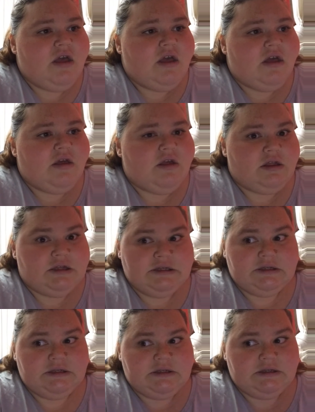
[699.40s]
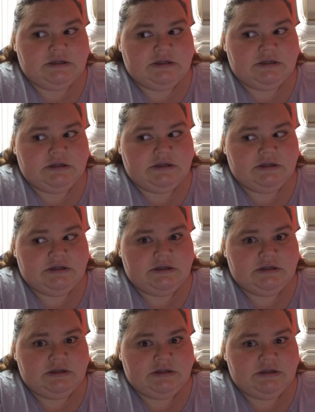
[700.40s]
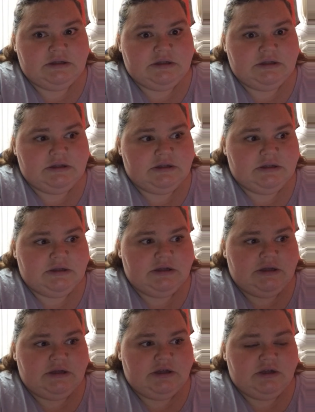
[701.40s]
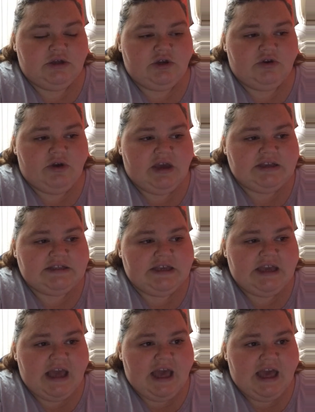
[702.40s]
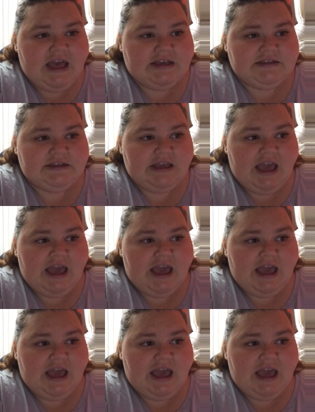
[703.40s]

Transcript: No one is speaking in this clip.